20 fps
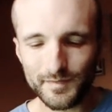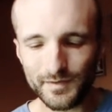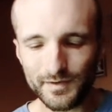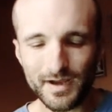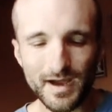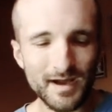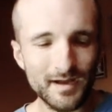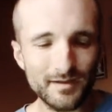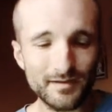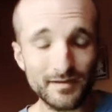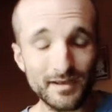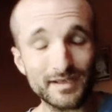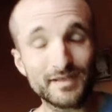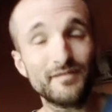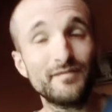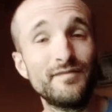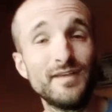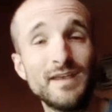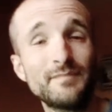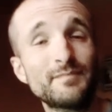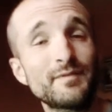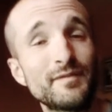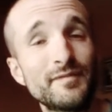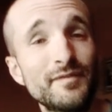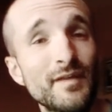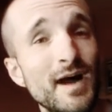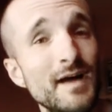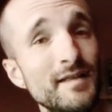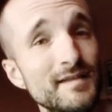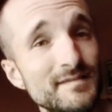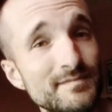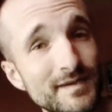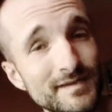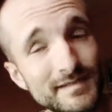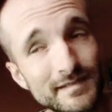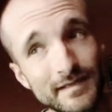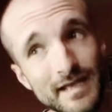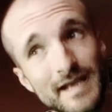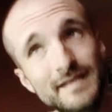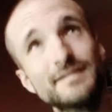not like a Vaporfly that's
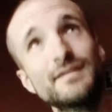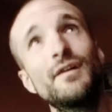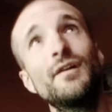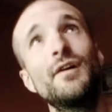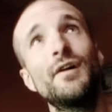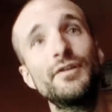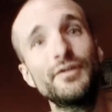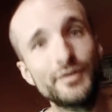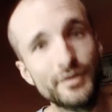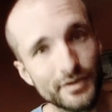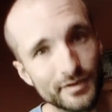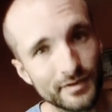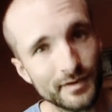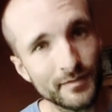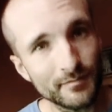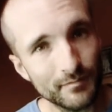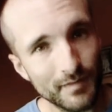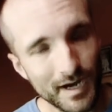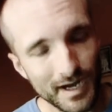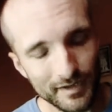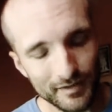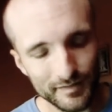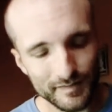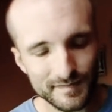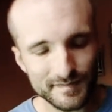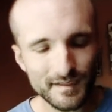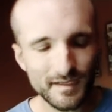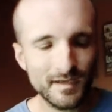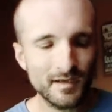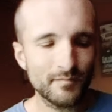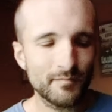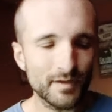meant to last 100 miles.